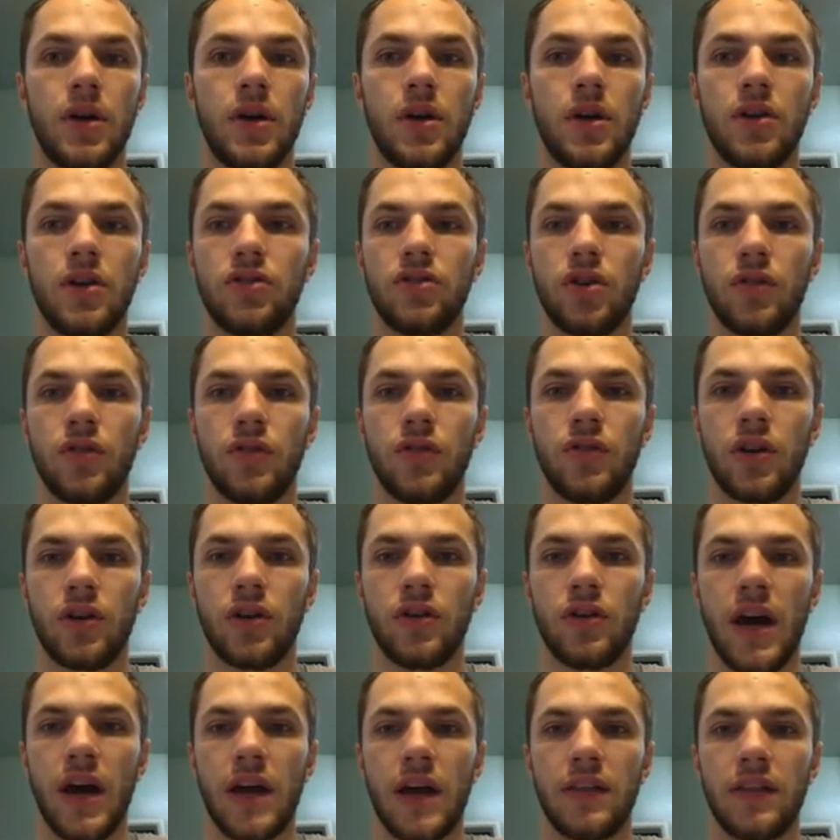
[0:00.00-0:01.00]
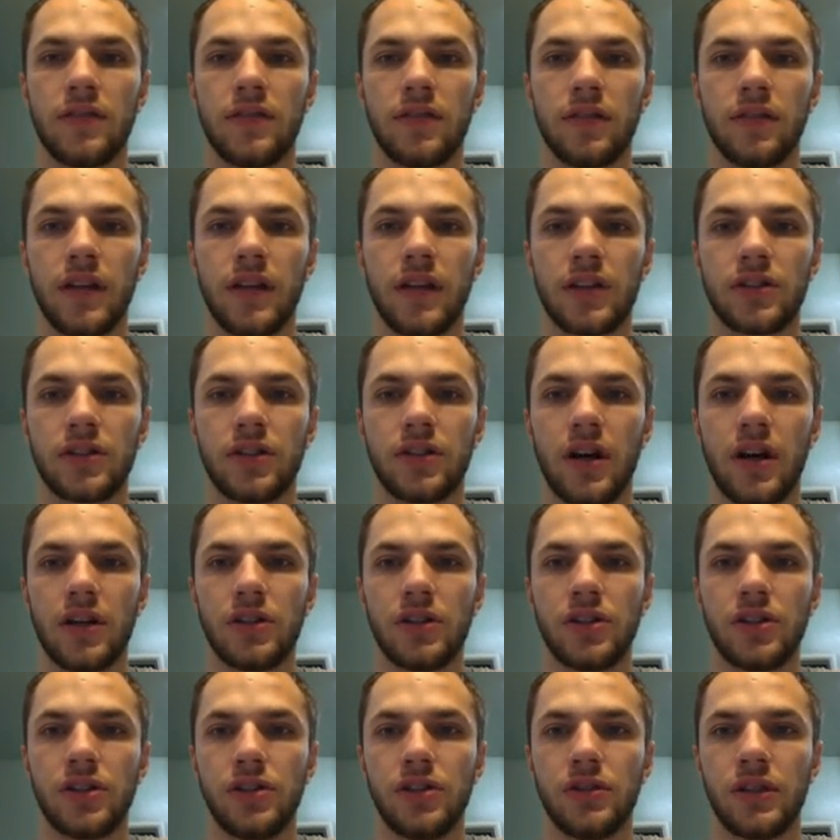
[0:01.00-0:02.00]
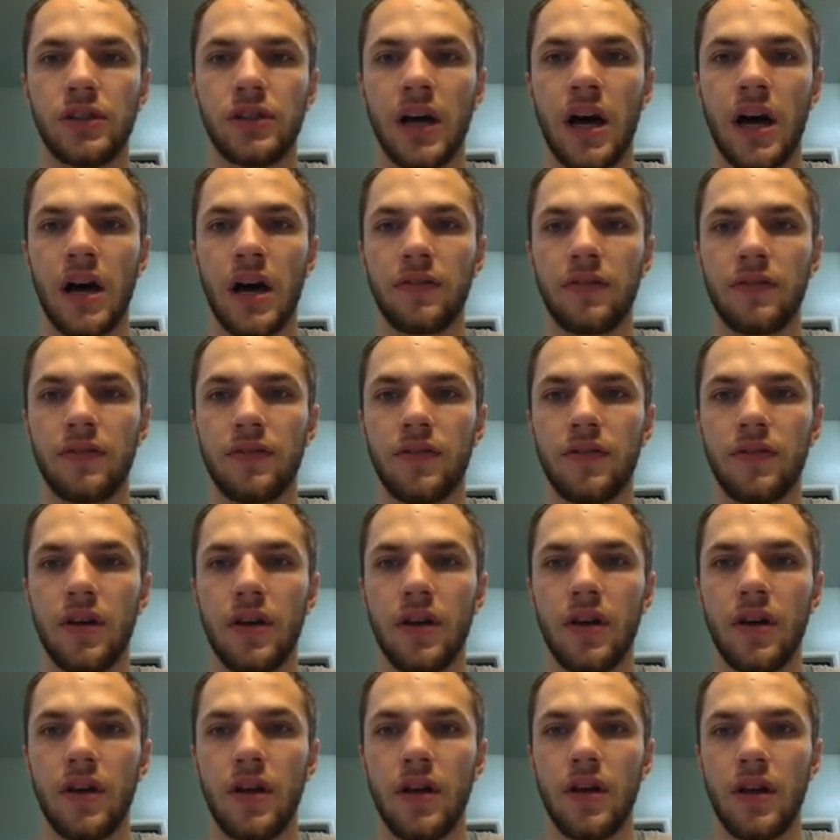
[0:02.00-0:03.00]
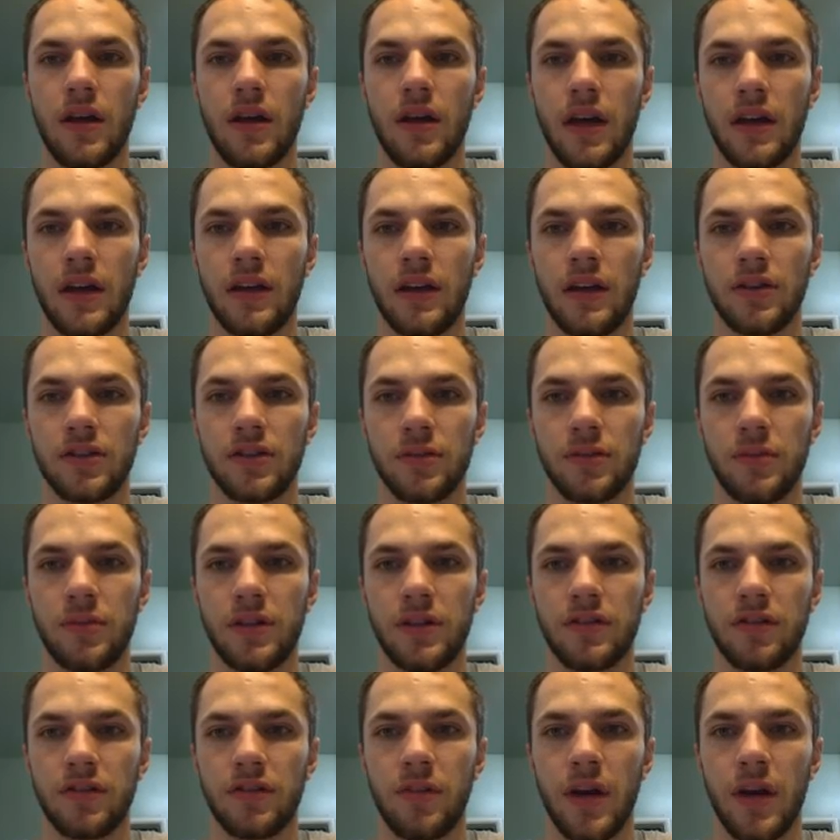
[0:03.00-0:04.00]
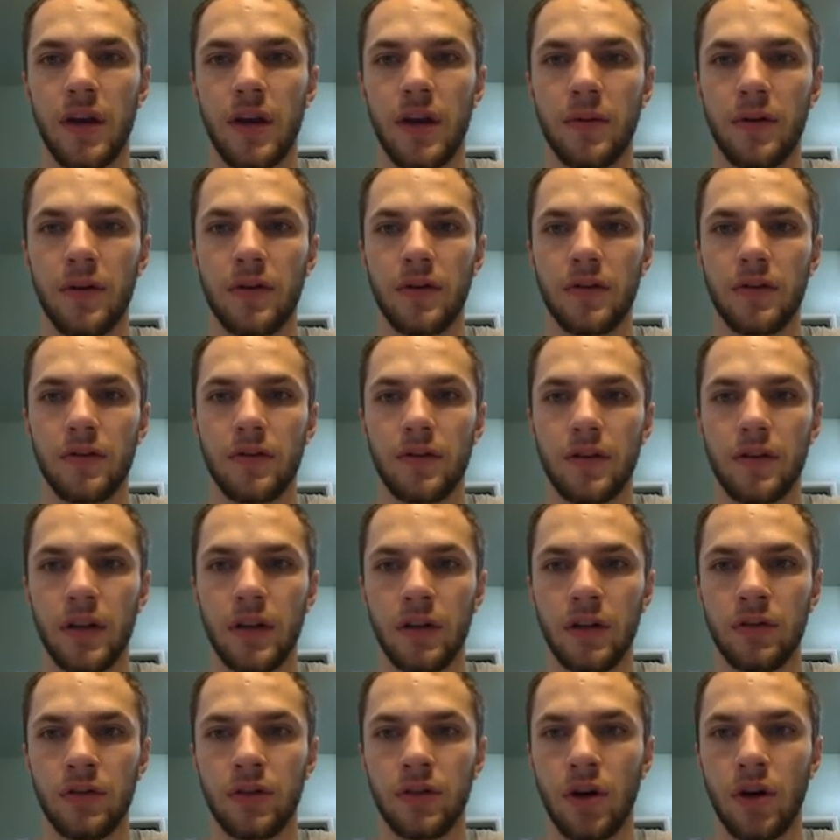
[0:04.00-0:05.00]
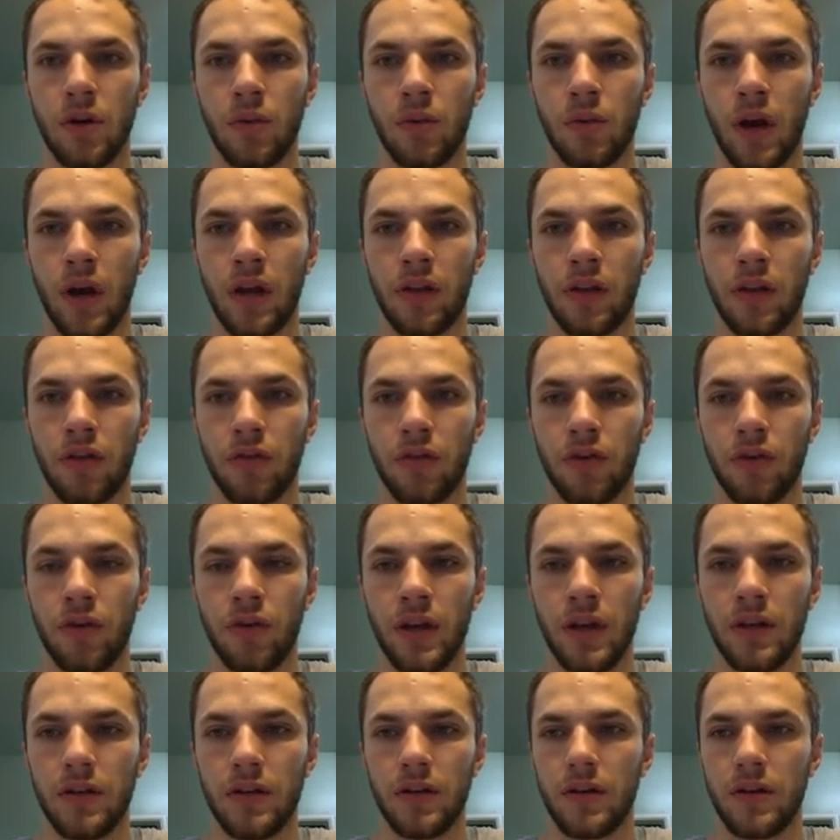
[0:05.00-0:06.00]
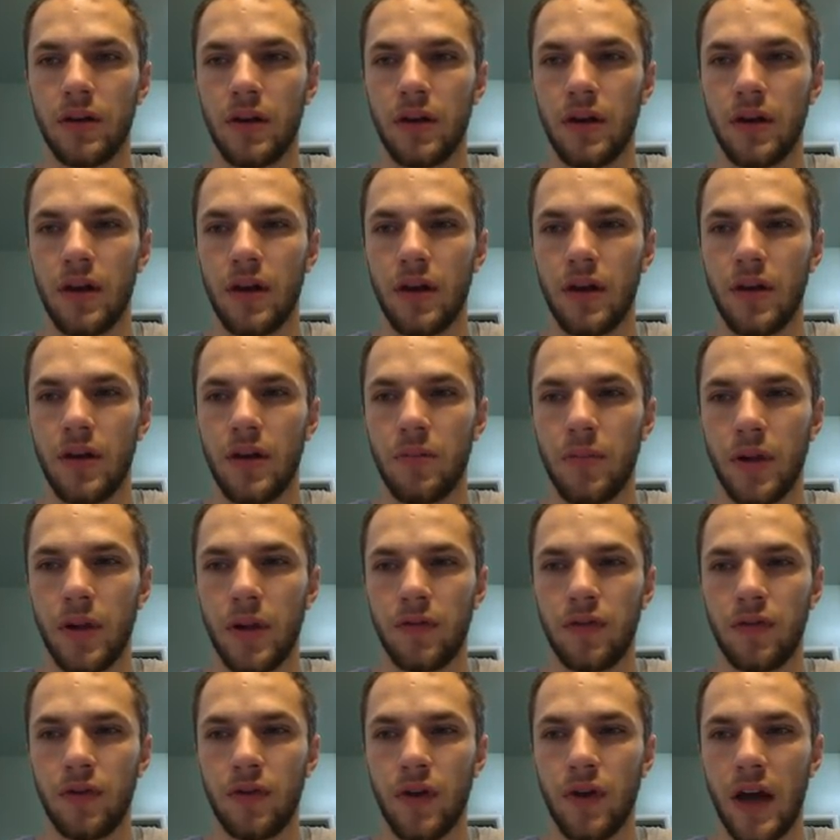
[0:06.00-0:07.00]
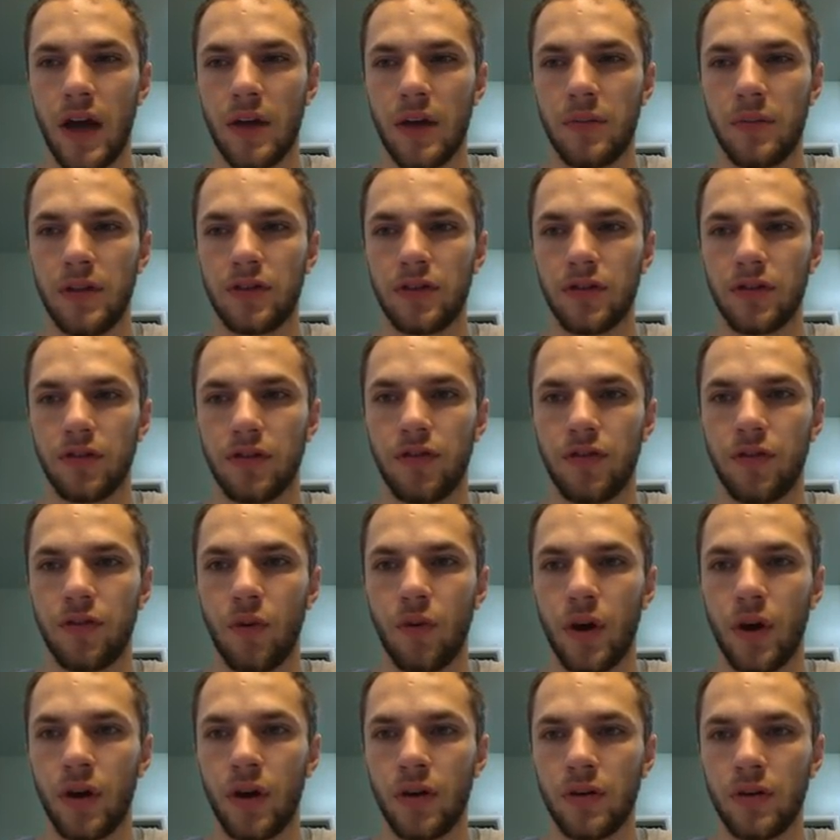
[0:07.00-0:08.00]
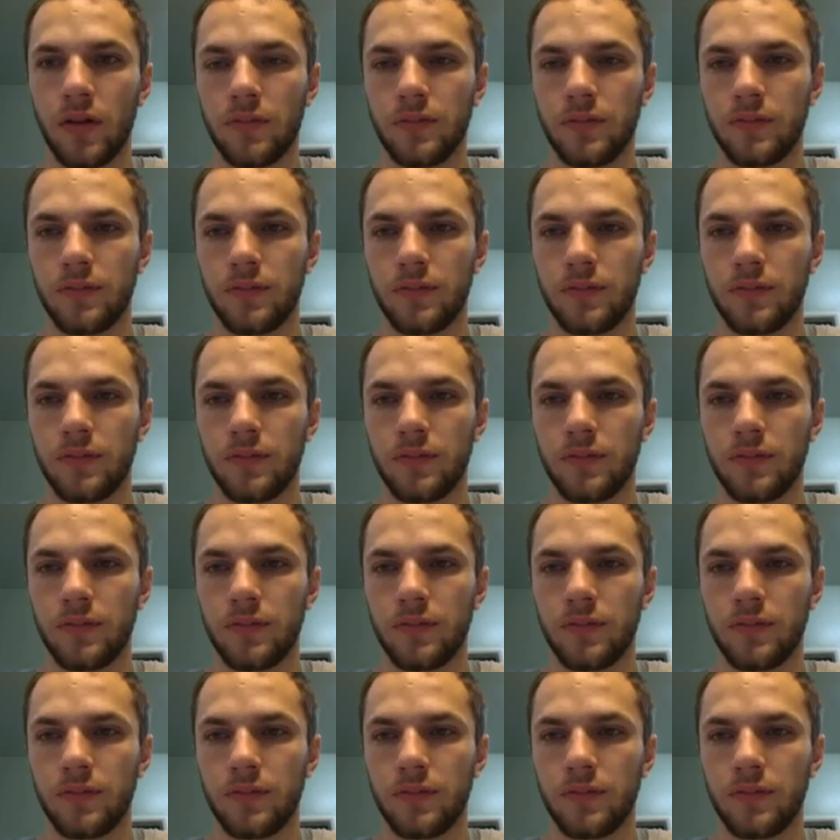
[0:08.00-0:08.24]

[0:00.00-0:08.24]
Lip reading: So if you had this electron shooting off, and here's a piece of paper, it would go right through it. But if you had a piece of foil,